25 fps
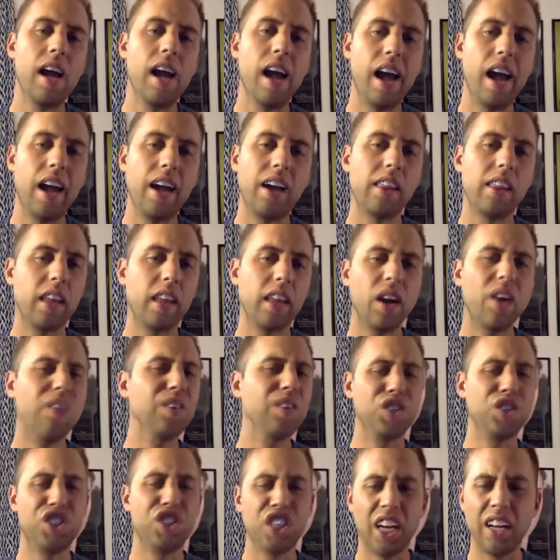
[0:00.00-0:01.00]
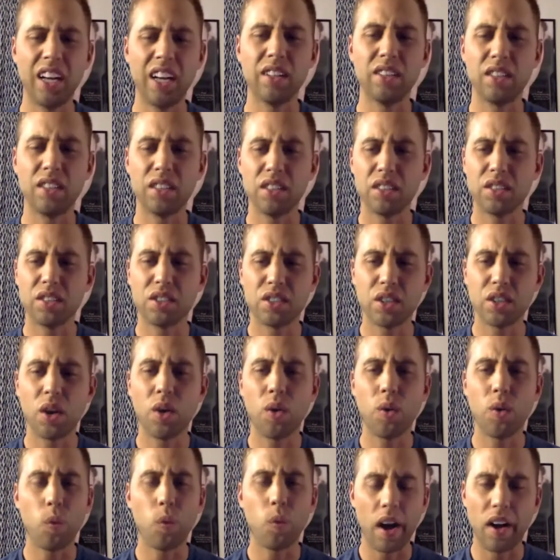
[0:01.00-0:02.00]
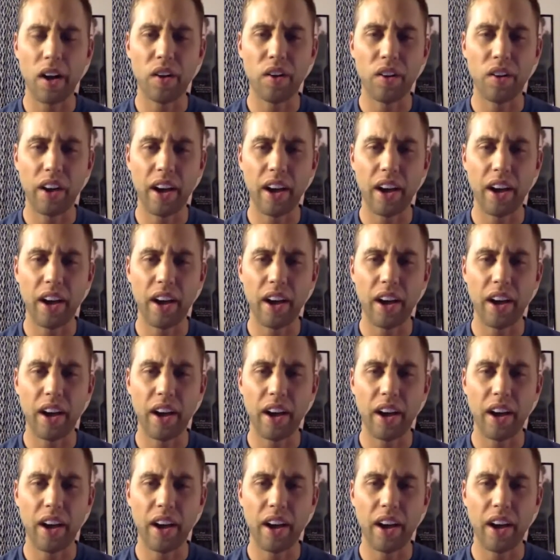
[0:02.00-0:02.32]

And they all gelled so well,